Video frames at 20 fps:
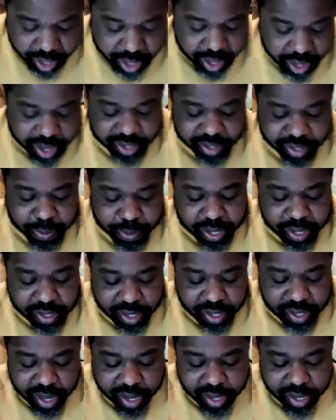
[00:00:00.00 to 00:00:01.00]

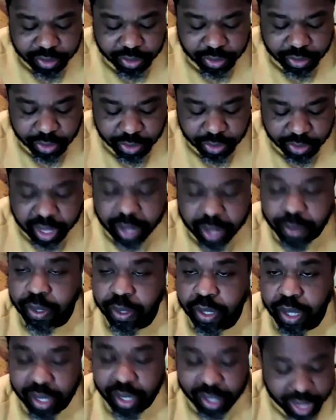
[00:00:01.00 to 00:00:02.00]
expecting answers that will
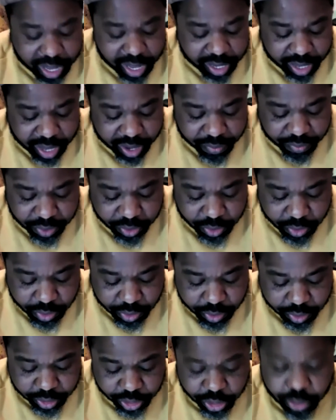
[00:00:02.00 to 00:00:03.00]
unlock every
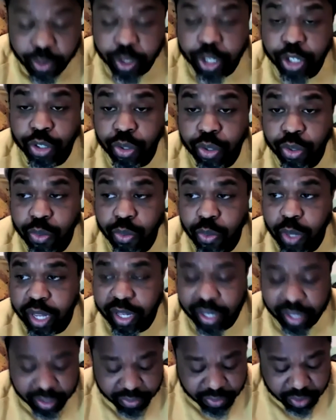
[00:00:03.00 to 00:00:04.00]
door to a new and
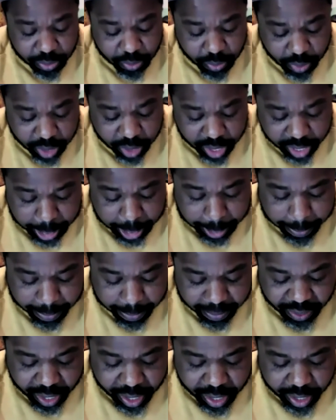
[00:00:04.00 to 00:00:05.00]
living way.
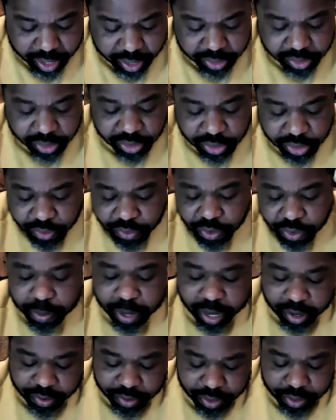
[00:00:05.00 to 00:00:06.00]
To serve you
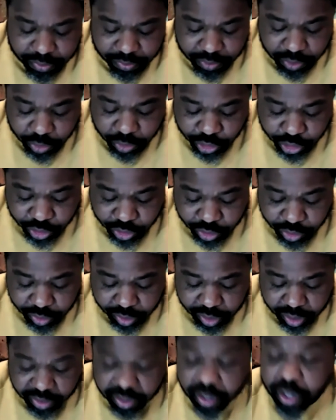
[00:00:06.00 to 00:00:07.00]
better in the future
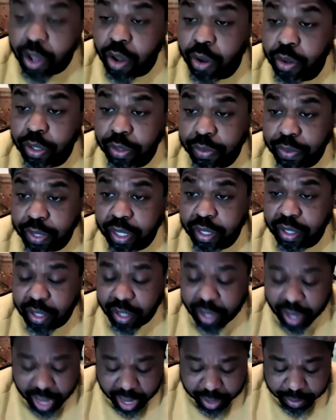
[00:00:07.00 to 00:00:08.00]
is the only
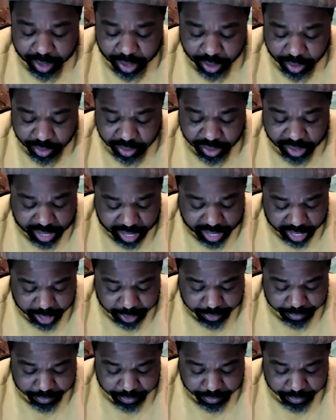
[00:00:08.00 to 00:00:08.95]
reason I'm here today.